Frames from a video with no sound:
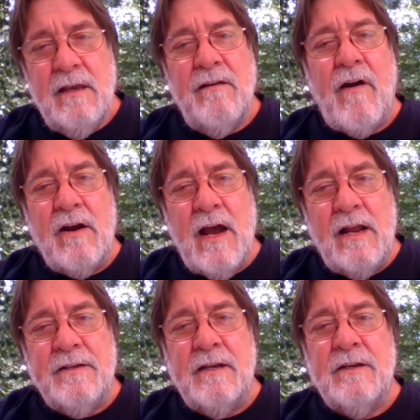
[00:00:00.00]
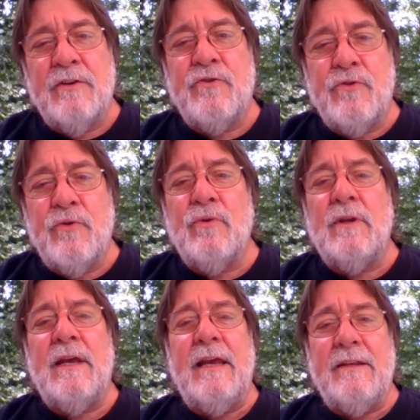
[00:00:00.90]
If our content is
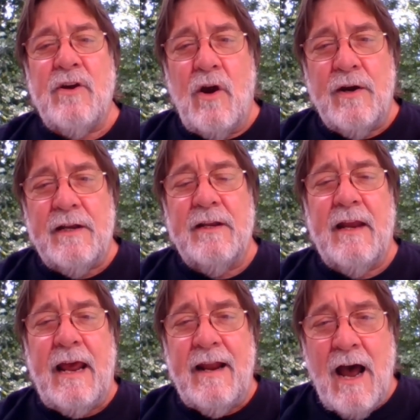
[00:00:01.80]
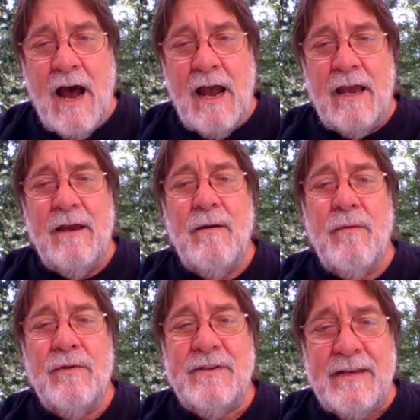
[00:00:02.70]
truly targeted at high
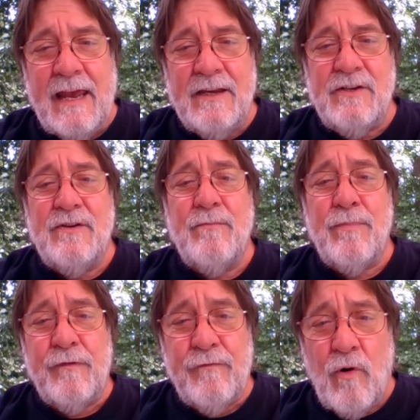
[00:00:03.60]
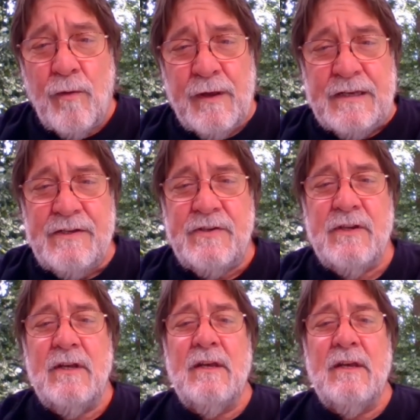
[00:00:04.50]
stakes performance,